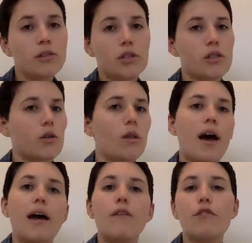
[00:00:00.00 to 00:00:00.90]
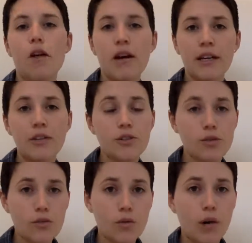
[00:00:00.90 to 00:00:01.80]
just so that if there are any issues
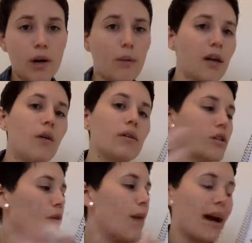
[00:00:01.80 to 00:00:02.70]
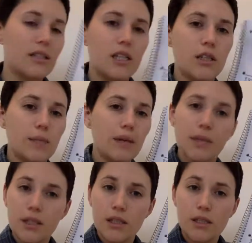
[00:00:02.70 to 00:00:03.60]
with scoring, we can always go back to these big
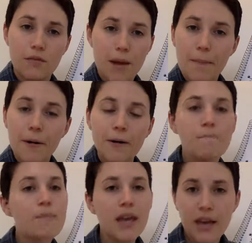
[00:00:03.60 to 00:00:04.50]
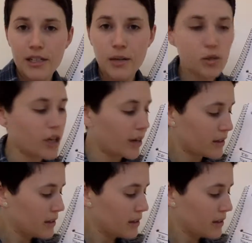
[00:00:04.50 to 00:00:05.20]
pieces of paper and double check.